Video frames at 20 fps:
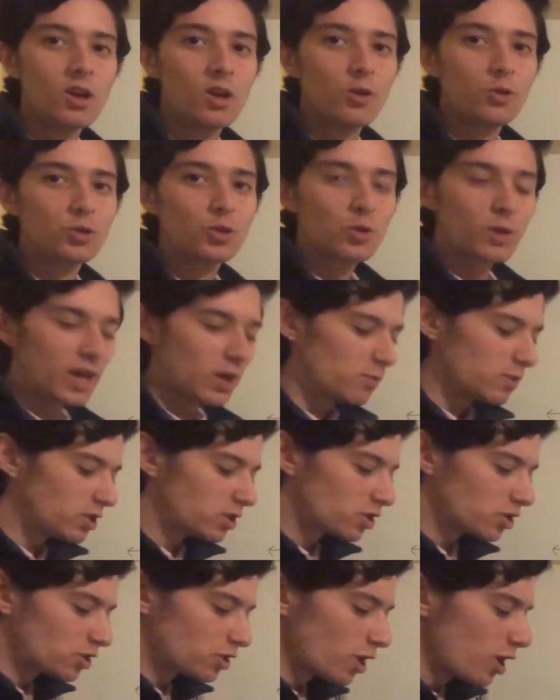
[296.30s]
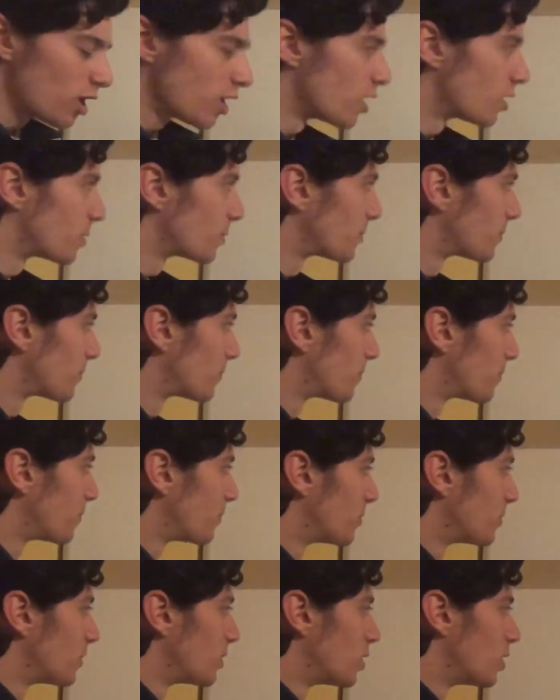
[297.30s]
So can we start
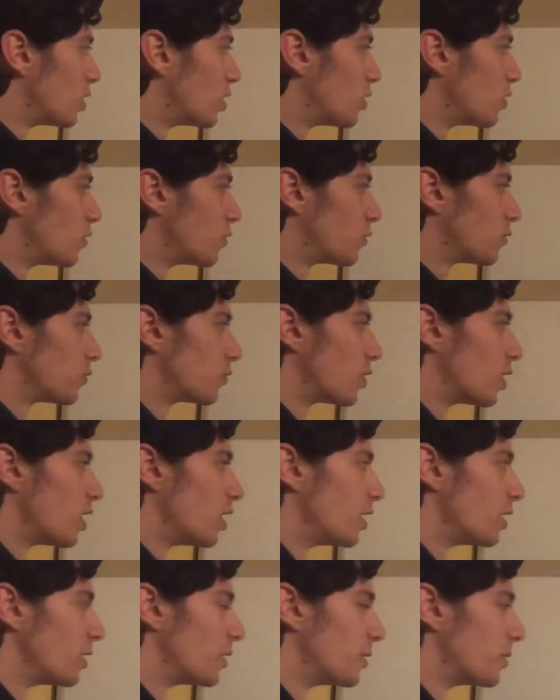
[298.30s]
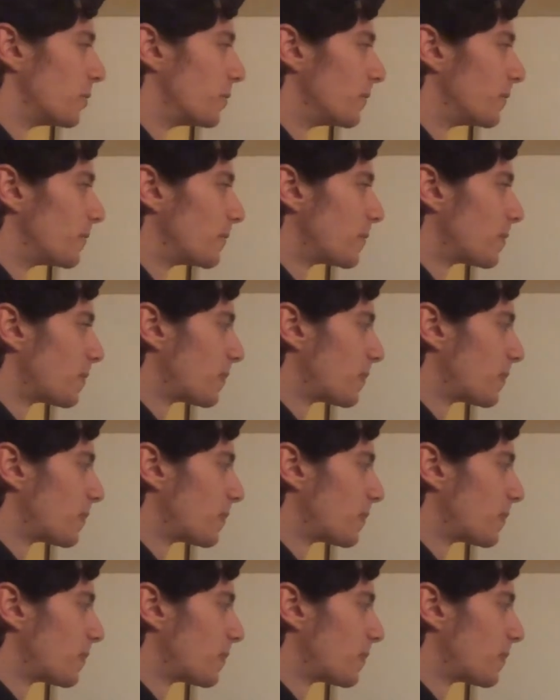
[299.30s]
from